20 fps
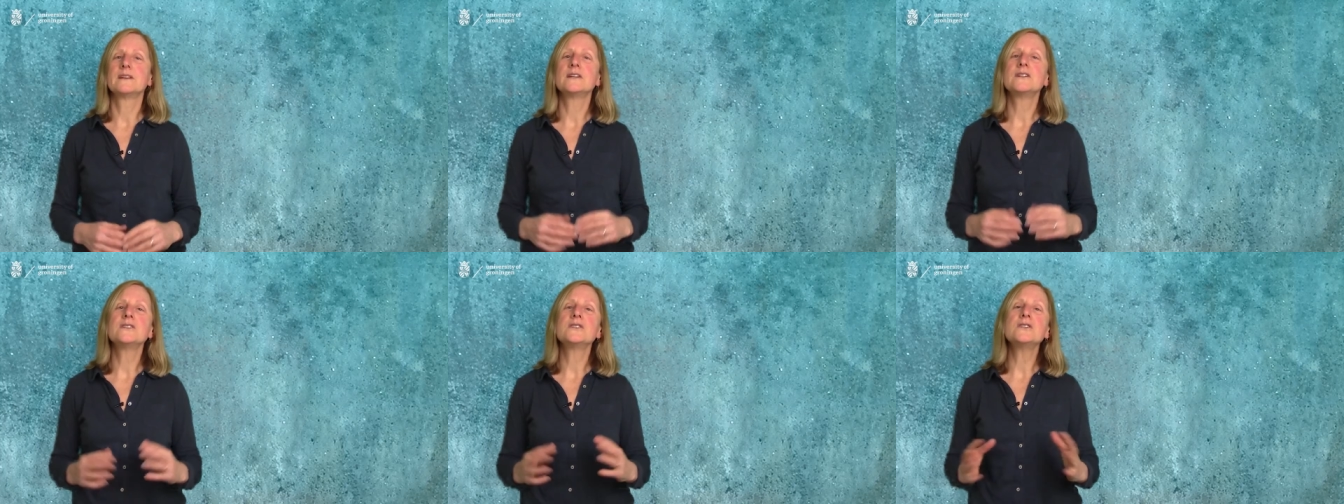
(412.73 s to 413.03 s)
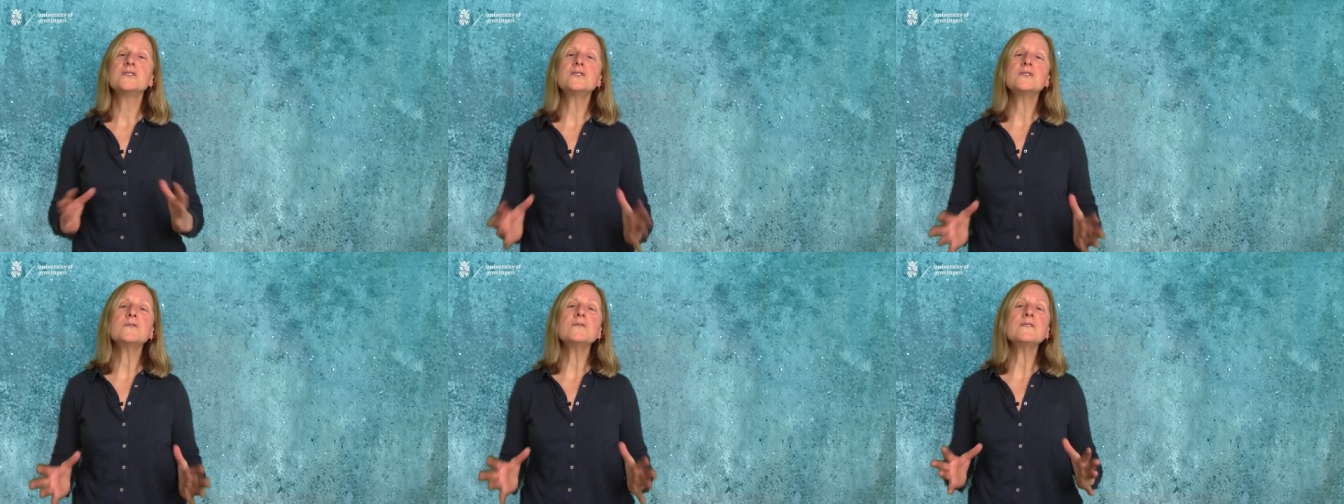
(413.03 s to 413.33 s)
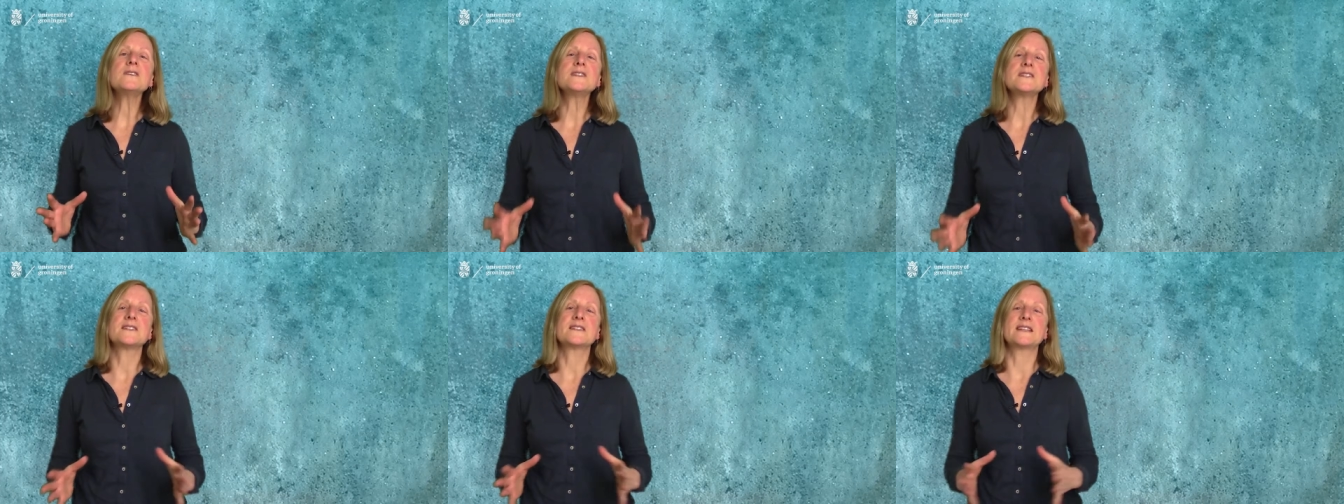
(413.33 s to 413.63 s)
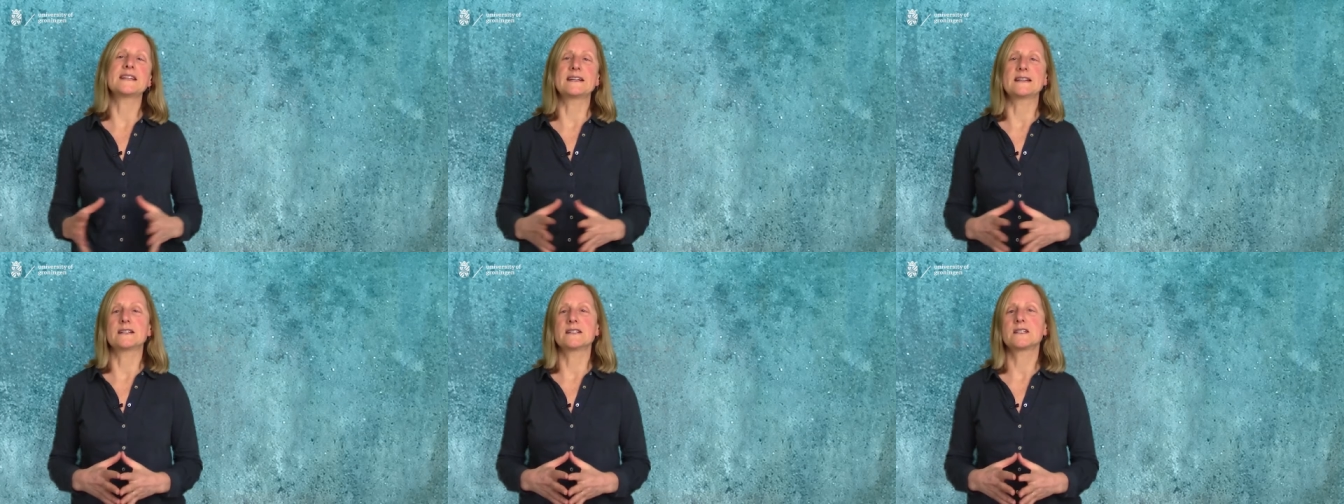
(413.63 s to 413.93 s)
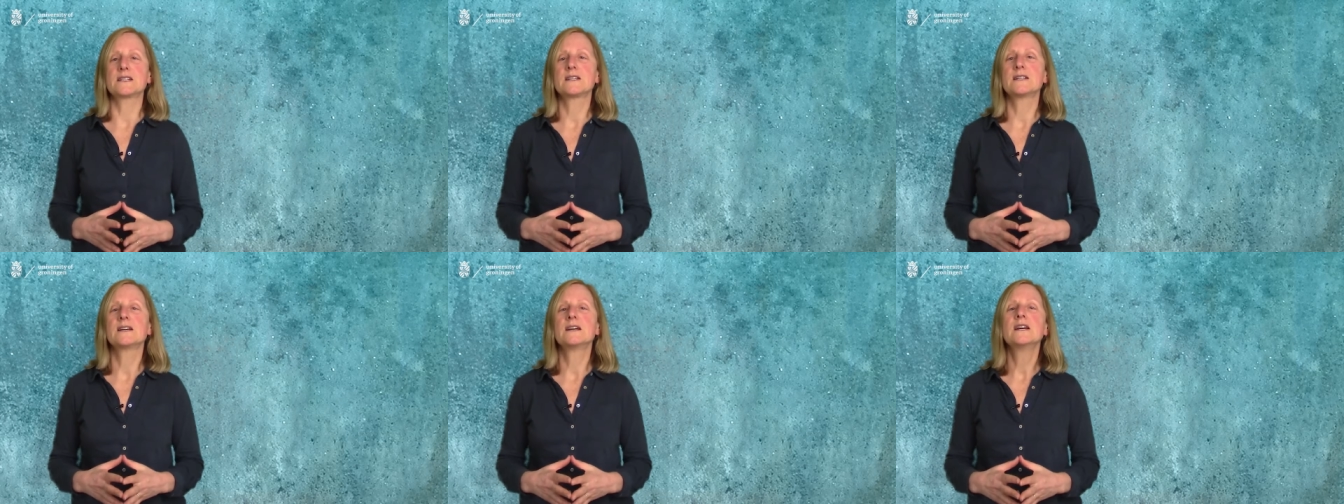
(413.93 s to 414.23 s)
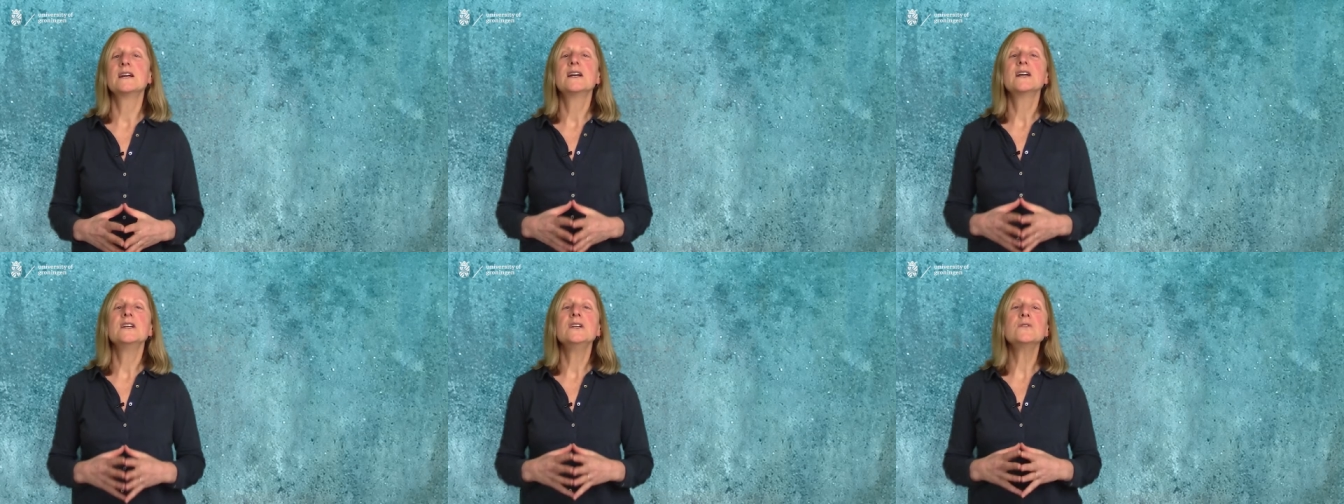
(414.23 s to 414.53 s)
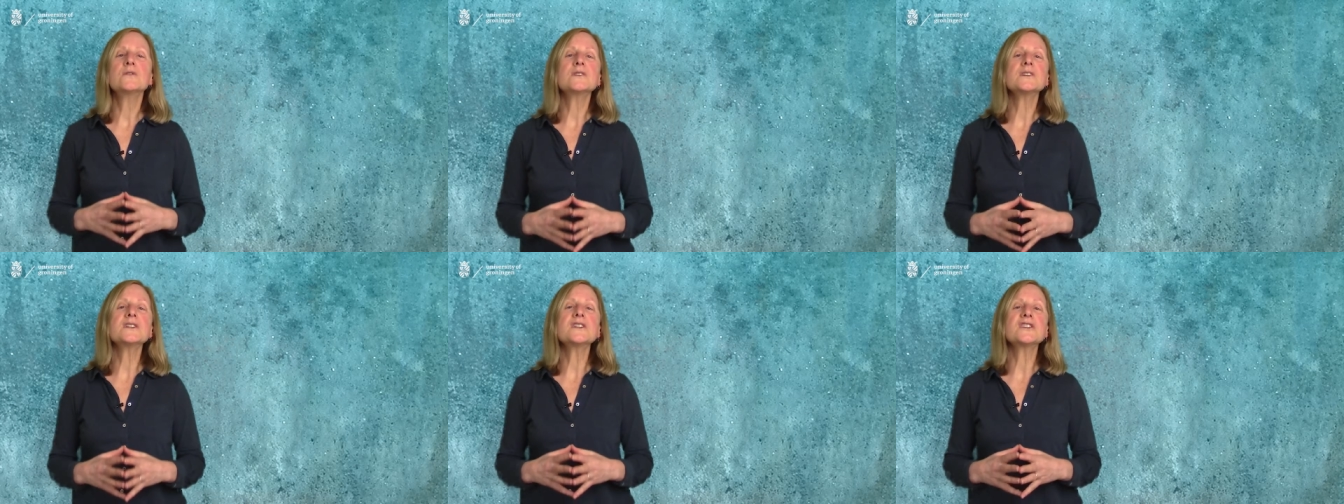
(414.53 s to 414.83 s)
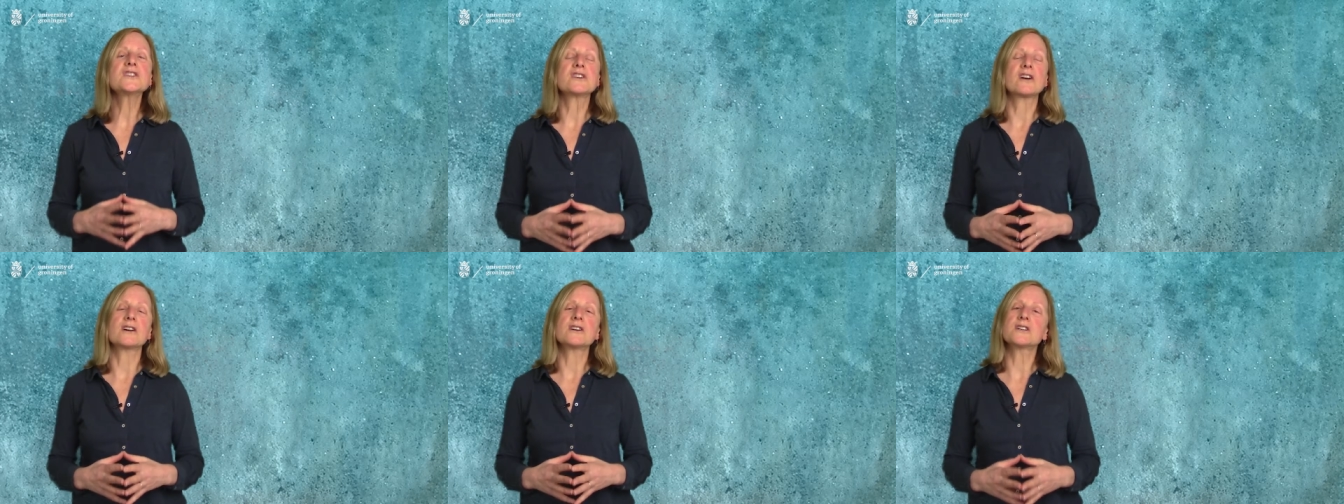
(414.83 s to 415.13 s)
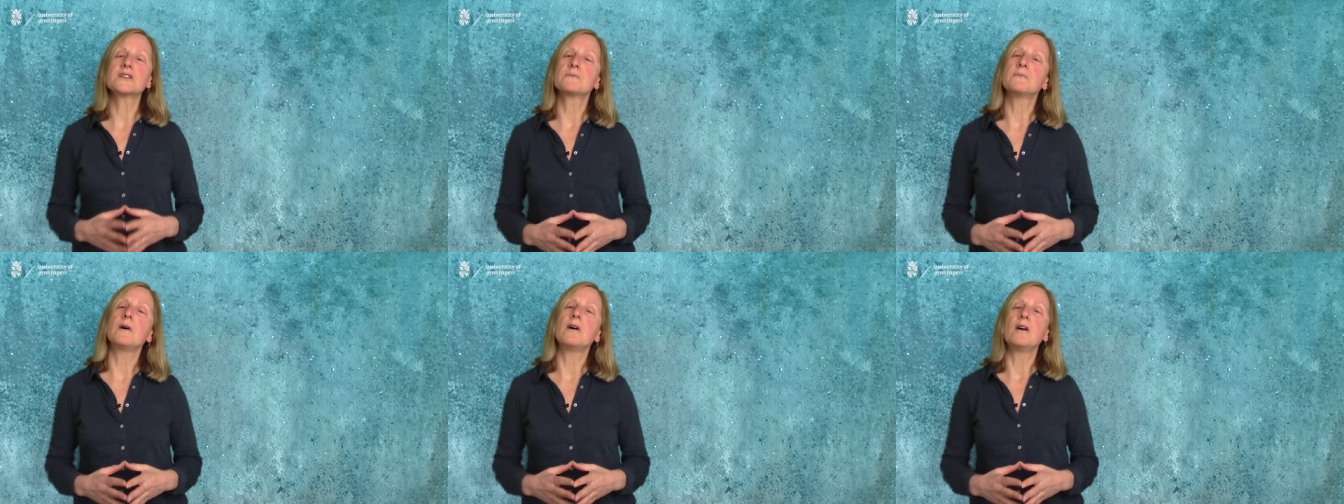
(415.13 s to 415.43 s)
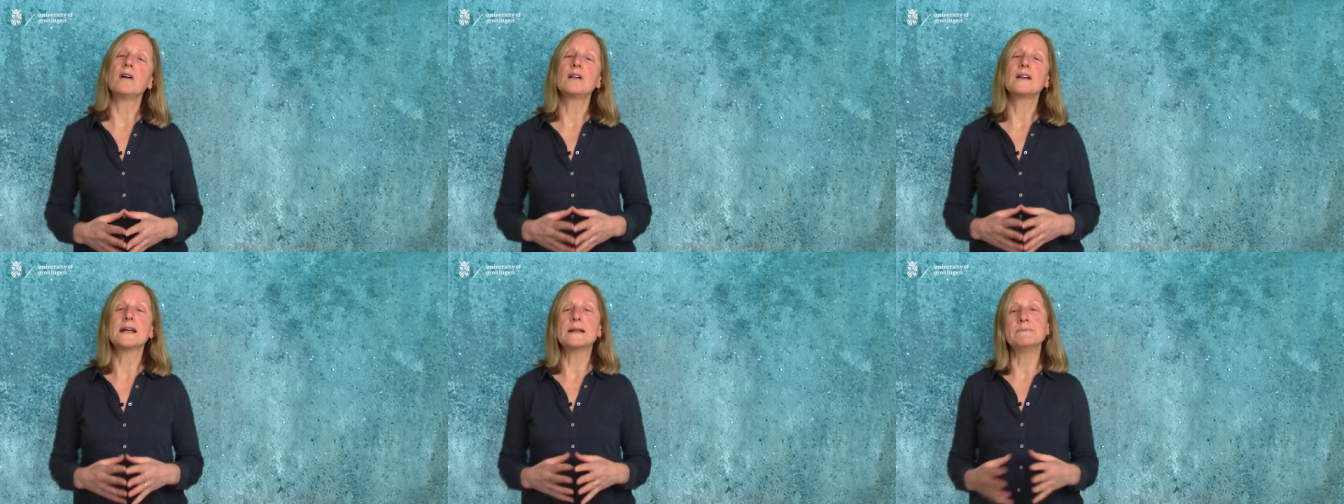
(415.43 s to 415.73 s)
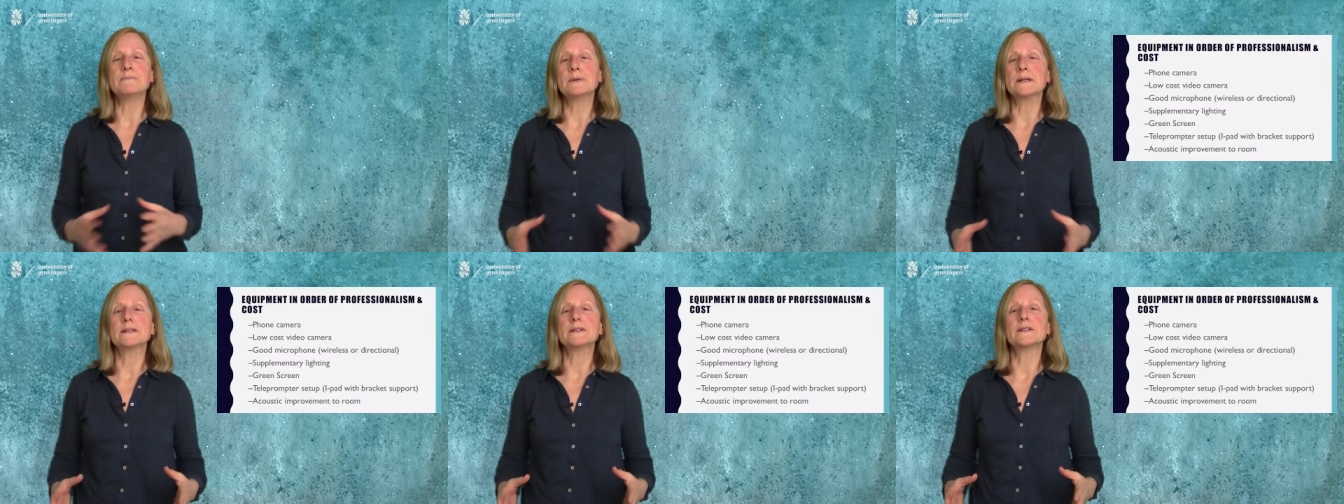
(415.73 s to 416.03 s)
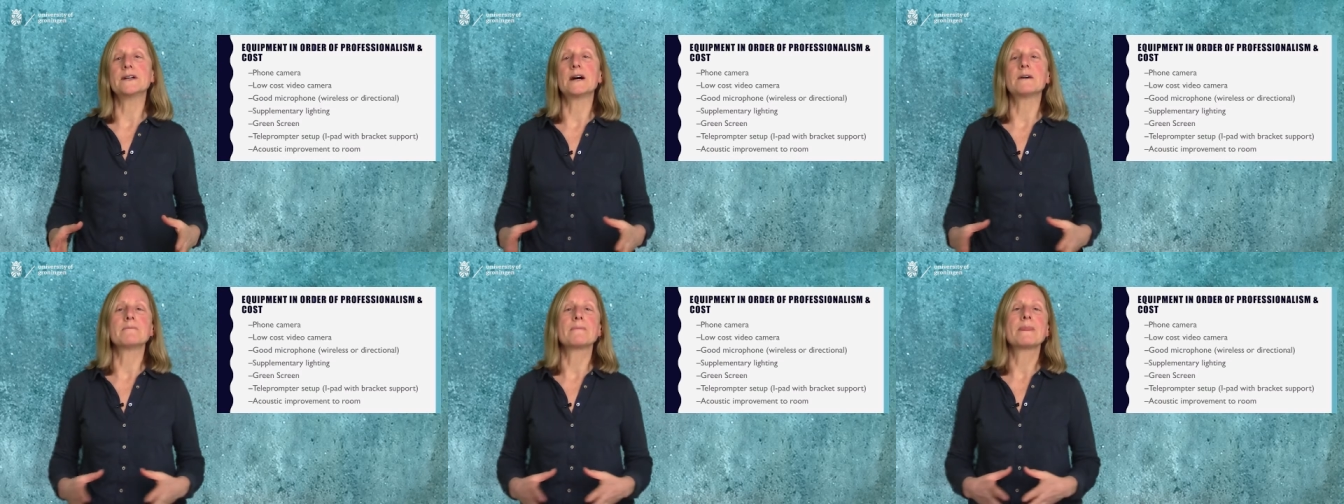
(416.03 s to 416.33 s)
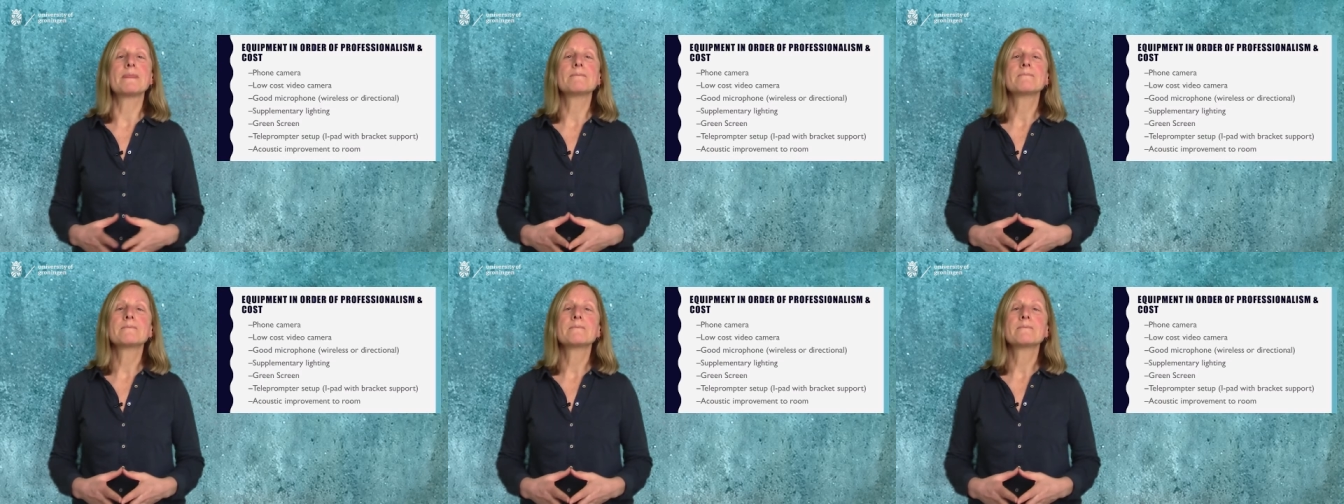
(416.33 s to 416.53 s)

To do these things, you can start small and build up.